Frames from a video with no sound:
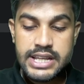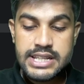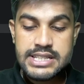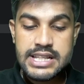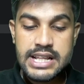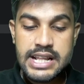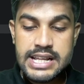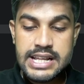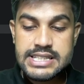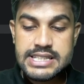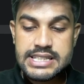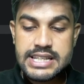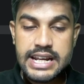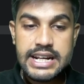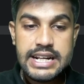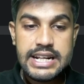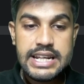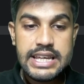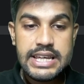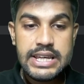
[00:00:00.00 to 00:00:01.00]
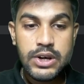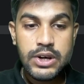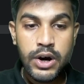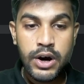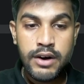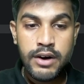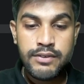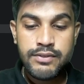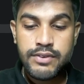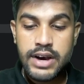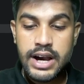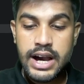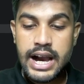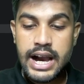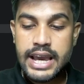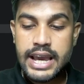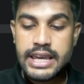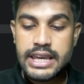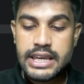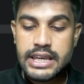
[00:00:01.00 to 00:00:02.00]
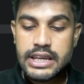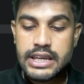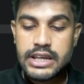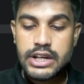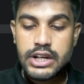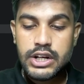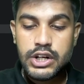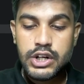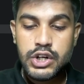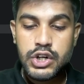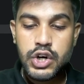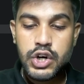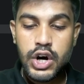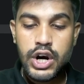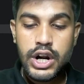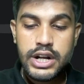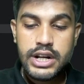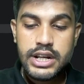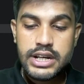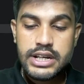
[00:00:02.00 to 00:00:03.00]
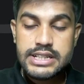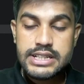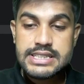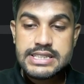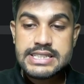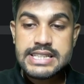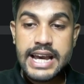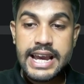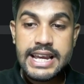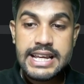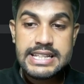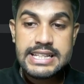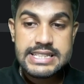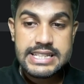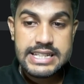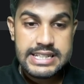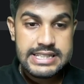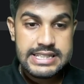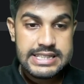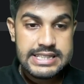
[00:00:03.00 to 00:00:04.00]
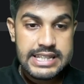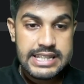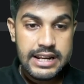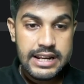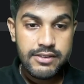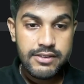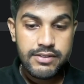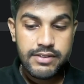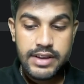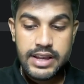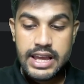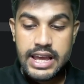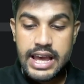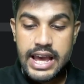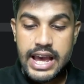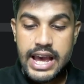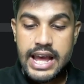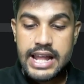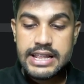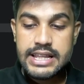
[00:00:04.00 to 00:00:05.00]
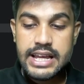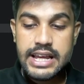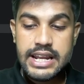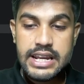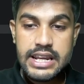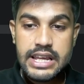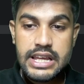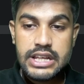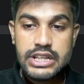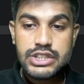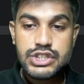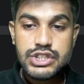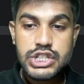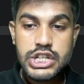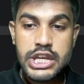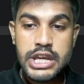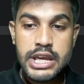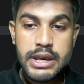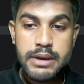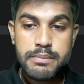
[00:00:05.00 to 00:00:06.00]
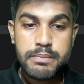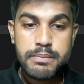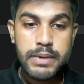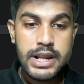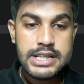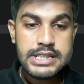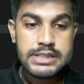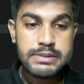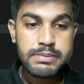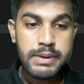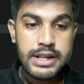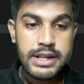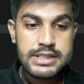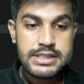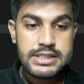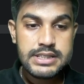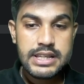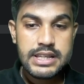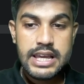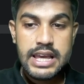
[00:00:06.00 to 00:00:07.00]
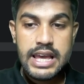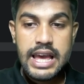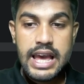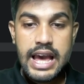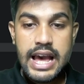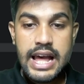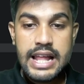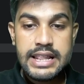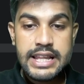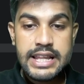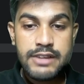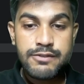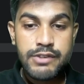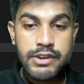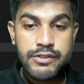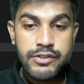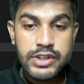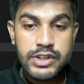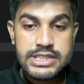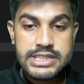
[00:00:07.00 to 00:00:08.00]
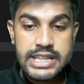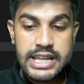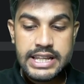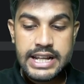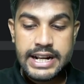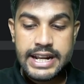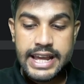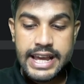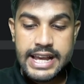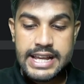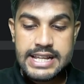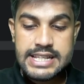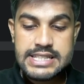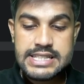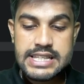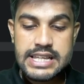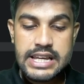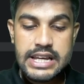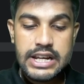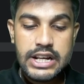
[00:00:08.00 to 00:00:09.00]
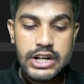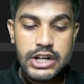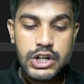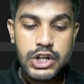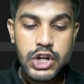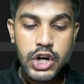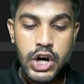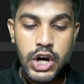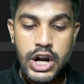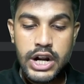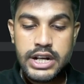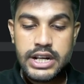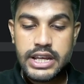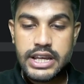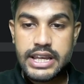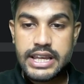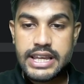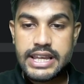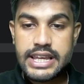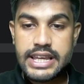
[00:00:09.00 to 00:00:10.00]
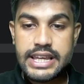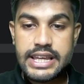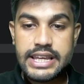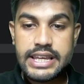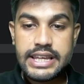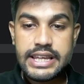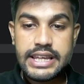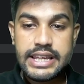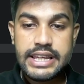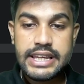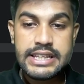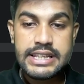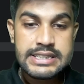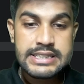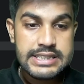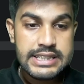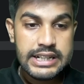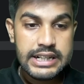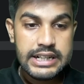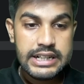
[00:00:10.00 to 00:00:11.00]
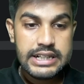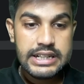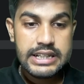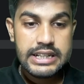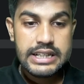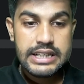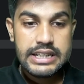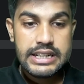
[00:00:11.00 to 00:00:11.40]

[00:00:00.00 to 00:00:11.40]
is less than d of I dot size itself, and then j plus plus. And then we would say that s dot insert